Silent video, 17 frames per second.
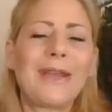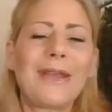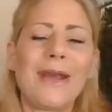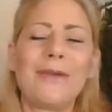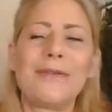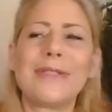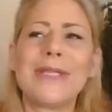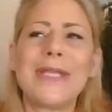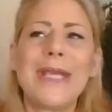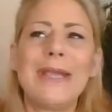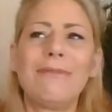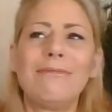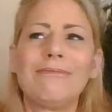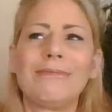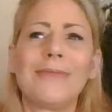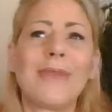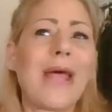
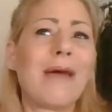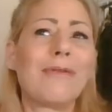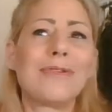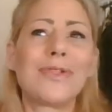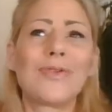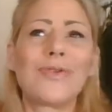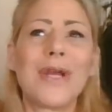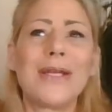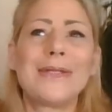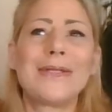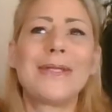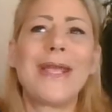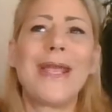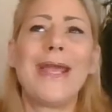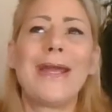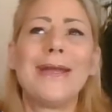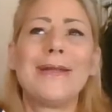cozy lounge dress
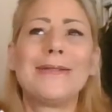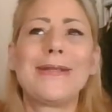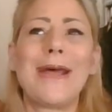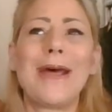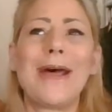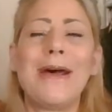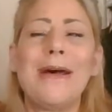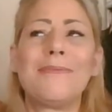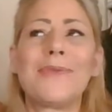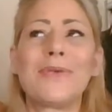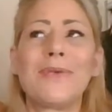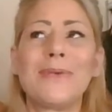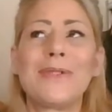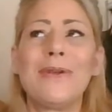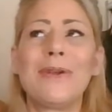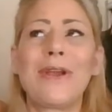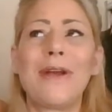and um,
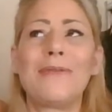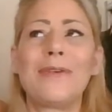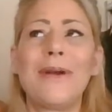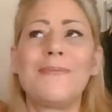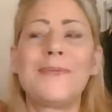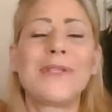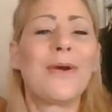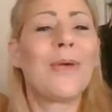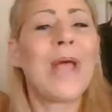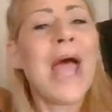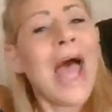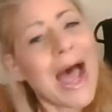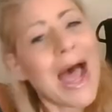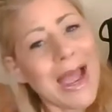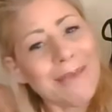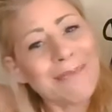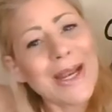swimsuit cover up. So
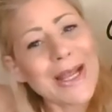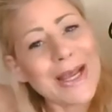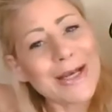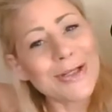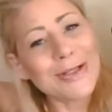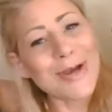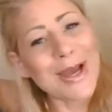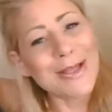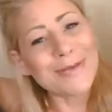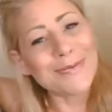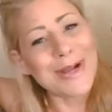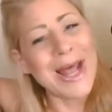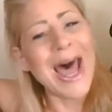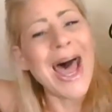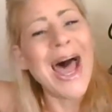I might actually try this one